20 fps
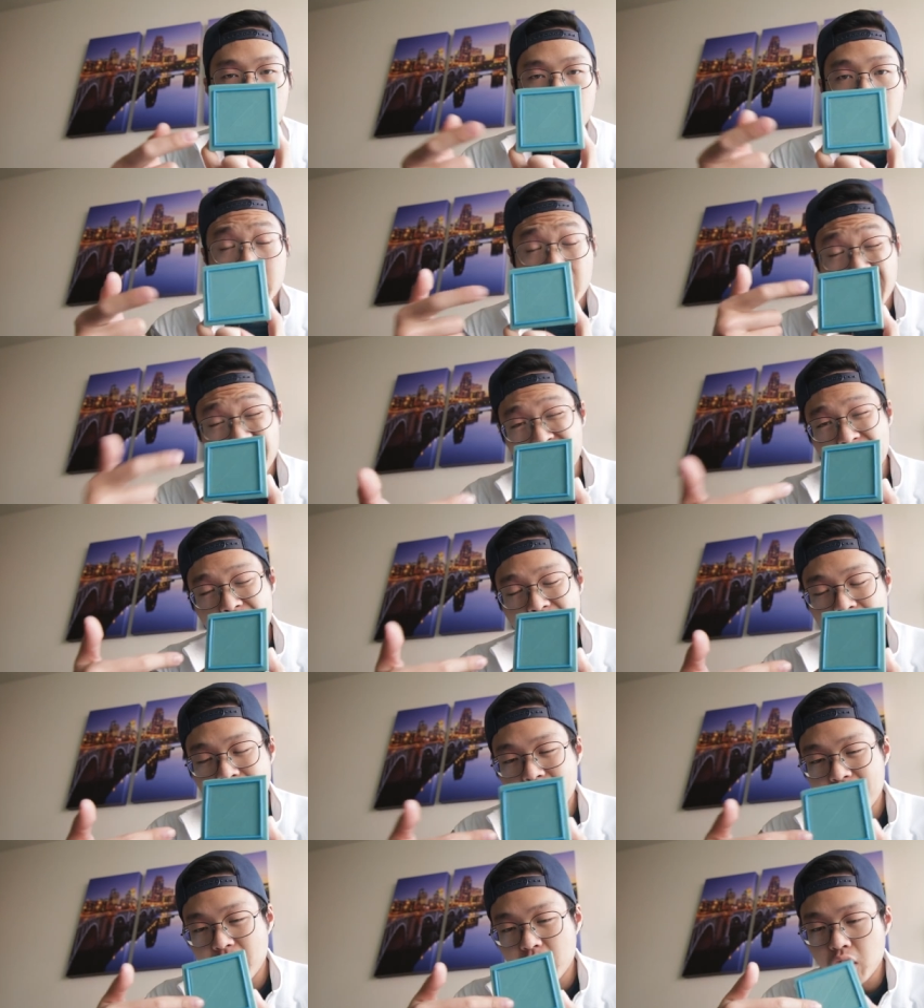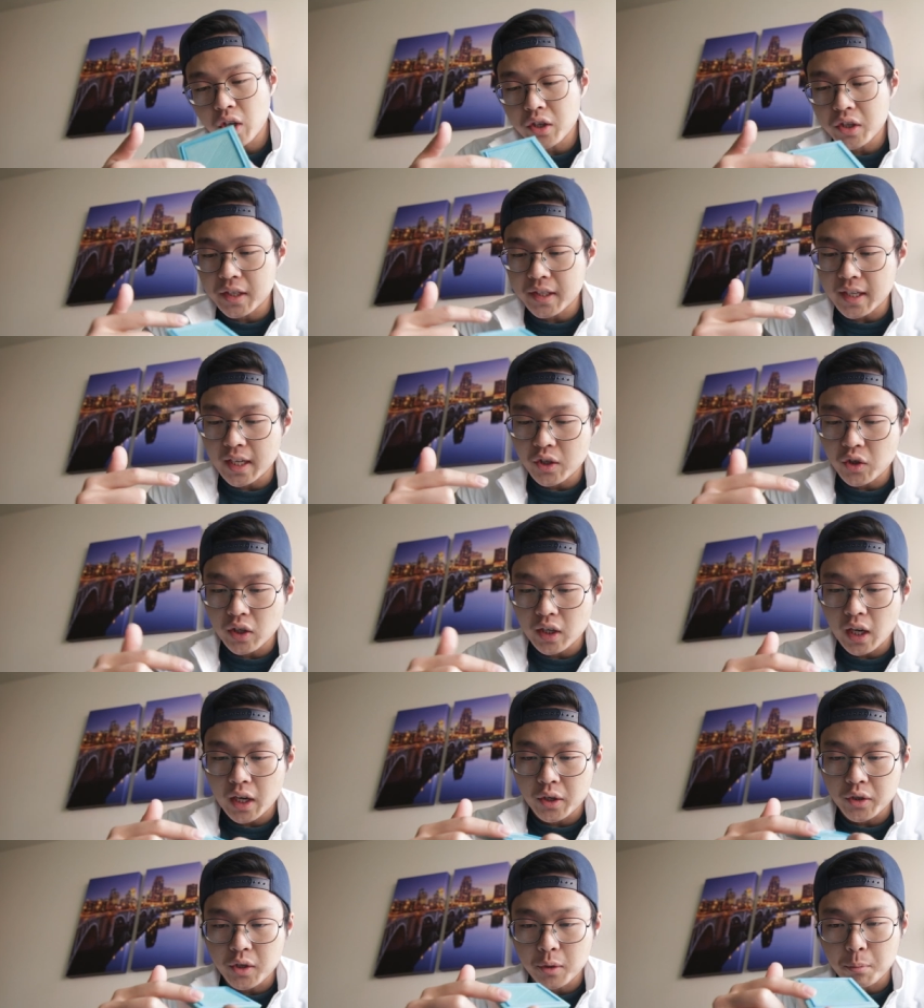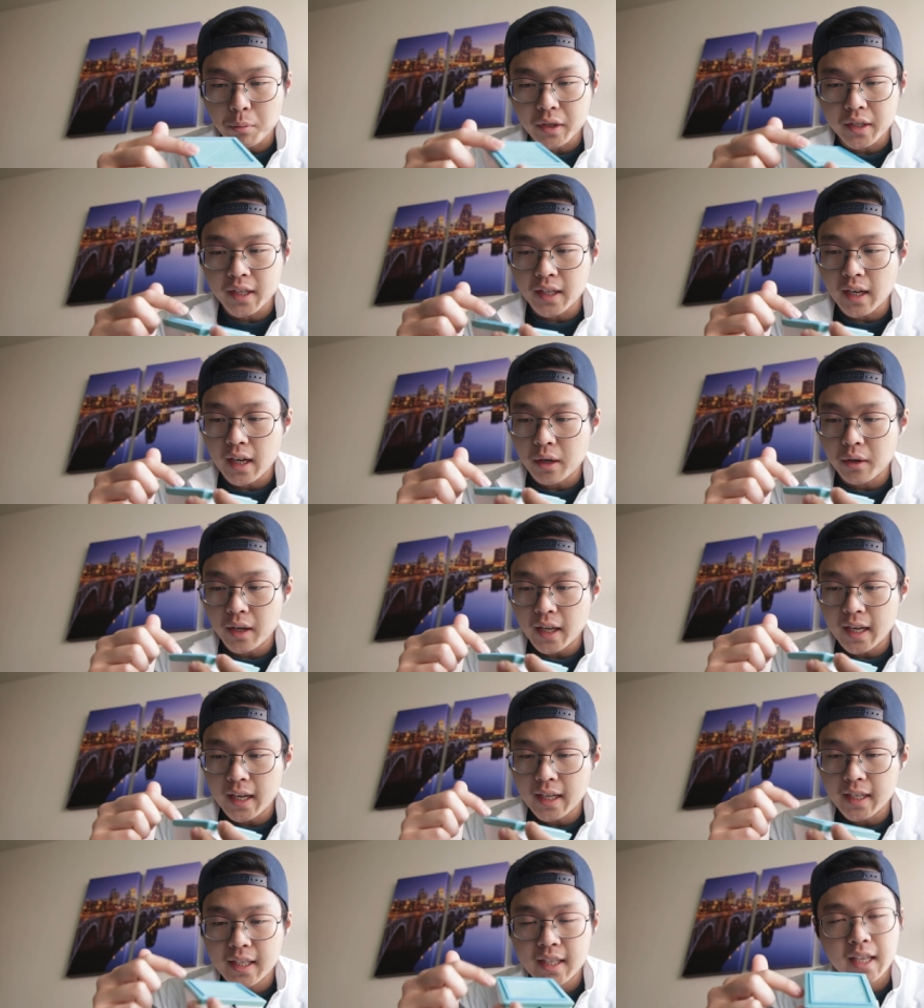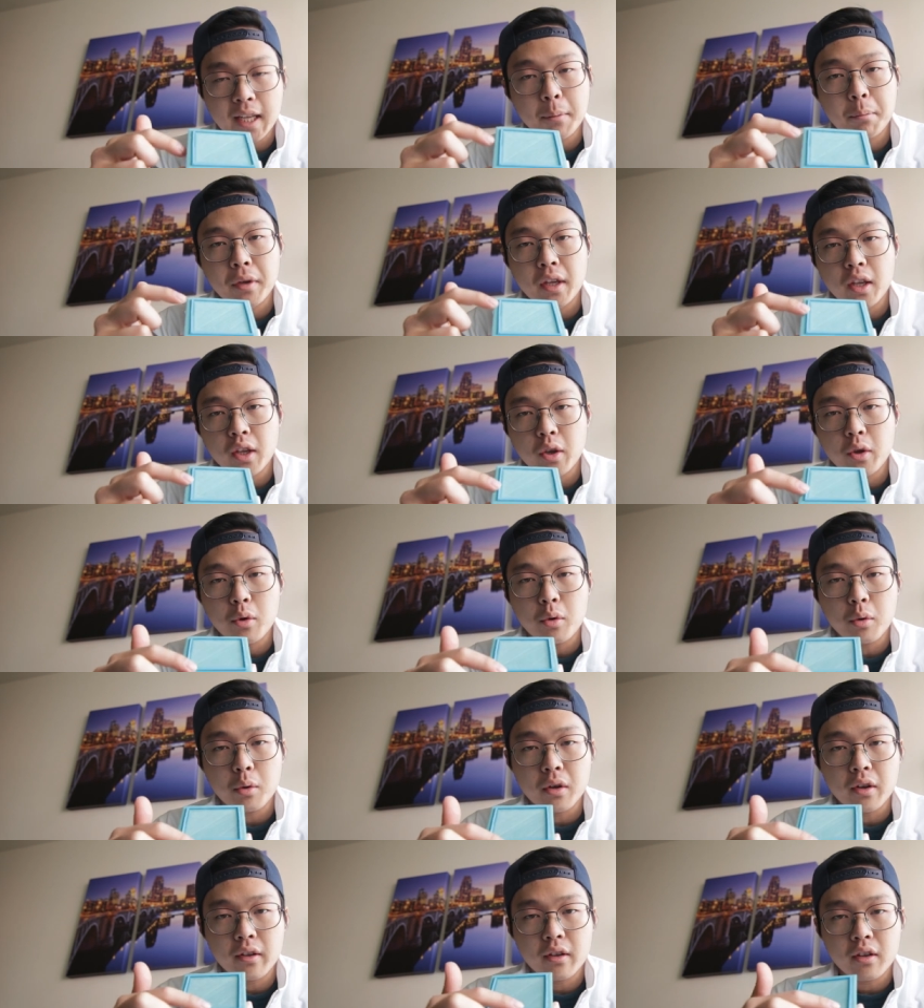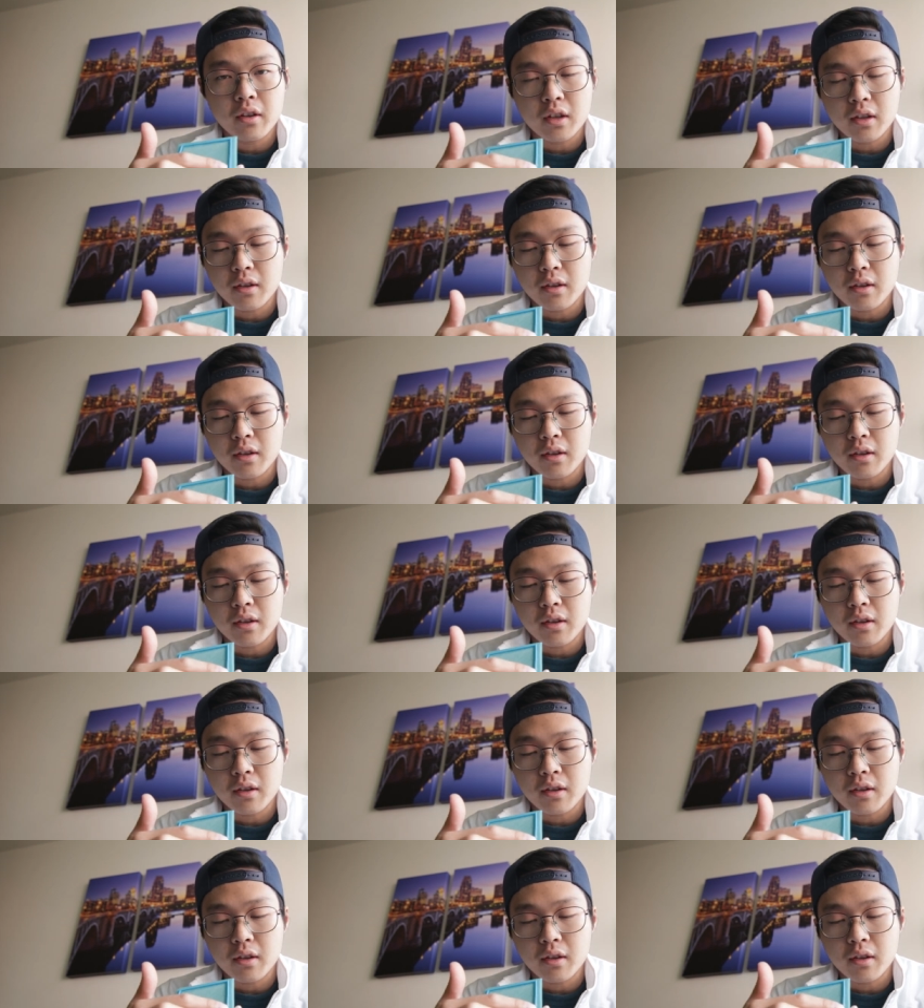On the underside of the charging station, I also printed out a T P U